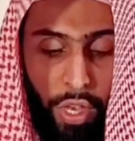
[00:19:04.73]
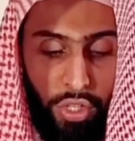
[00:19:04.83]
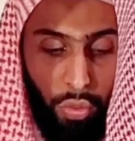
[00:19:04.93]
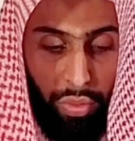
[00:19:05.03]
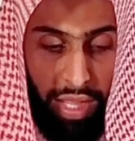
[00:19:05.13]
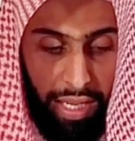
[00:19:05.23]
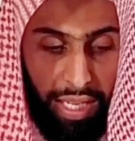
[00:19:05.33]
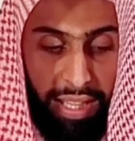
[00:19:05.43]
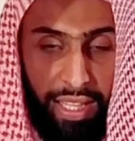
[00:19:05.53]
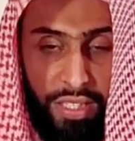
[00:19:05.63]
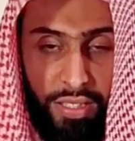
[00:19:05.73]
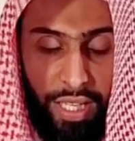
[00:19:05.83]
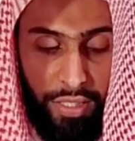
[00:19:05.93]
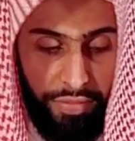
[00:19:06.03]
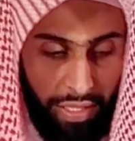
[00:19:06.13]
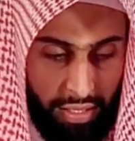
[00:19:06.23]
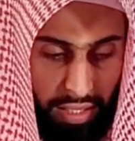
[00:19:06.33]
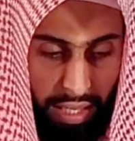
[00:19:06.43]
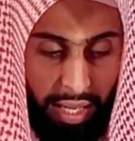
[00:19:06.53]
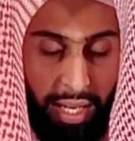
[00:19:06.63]
So then in these fardh
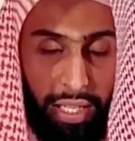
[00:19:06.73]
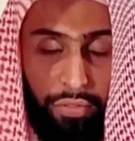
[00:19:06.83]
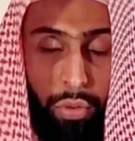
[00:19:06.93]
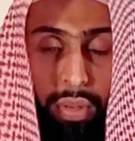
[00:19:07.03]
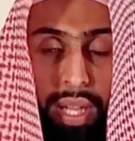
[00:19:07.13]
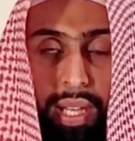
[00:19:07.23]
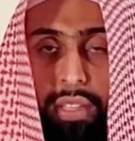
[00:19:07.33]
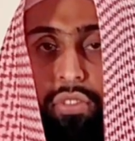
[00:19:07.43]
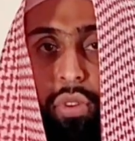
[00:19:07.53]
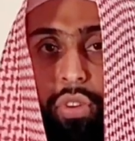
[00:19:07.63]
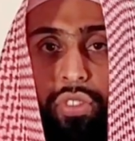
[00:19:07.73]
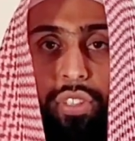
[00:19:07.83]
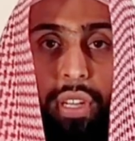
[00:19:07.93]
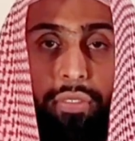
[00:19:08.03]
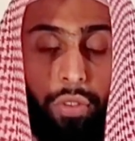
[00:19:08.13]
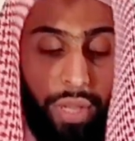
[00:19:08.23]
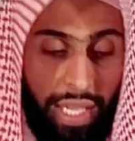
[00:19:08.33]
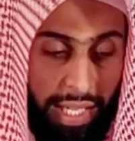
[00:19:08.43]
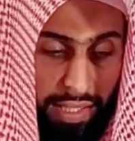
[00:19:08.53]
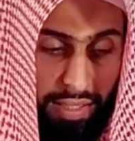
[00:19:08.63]
salah, if you eat
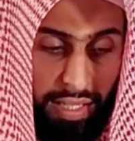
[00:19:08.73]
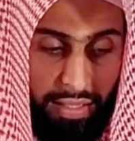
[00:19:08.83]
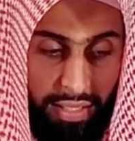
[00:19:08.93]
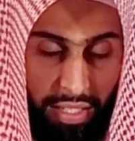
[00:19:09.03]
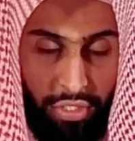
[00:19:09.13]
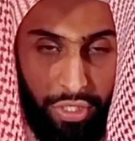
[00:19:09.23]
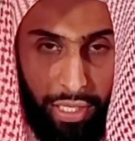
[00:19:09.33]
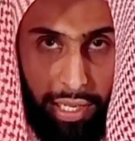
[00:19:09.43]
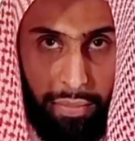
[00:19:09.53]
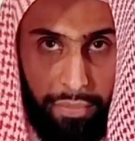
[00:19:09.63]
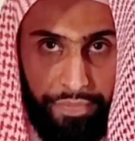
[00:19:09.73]
intentionally,